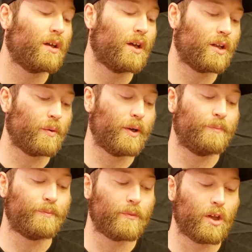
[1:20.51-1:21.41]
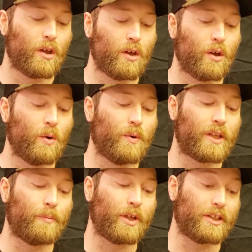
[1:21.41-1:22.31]
Anyway, with
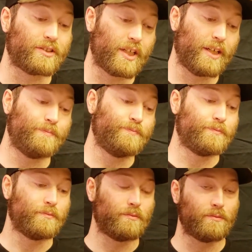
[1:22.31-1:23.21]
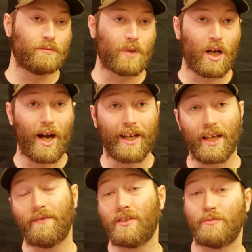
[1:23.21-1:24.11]
that being said, I
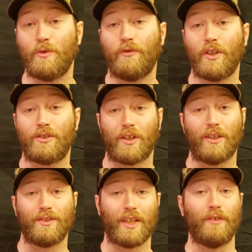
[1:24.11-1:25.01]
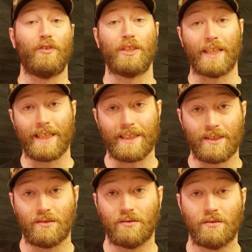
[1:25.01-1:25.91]
give this movie a solid 10 for
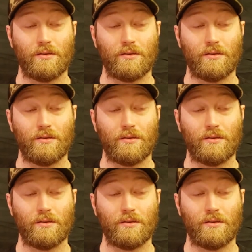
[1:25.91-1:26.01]
10.